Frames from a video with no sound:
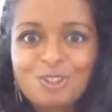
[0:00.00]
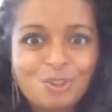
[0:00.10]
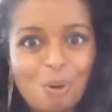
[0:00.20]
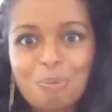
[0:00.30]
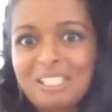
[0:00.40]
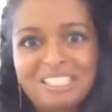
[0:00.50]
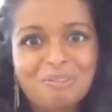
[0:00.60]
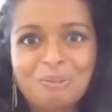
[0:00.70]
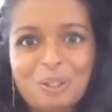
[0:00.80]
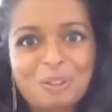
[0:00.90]
you normally
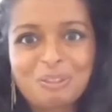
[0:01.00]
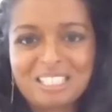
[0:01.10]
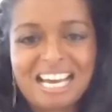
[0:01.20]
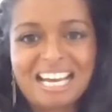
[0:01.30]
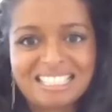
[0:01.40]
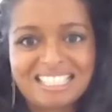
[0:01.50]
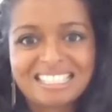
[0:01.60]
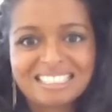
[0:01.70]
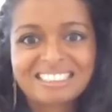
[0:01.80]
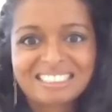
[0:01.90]
work with that?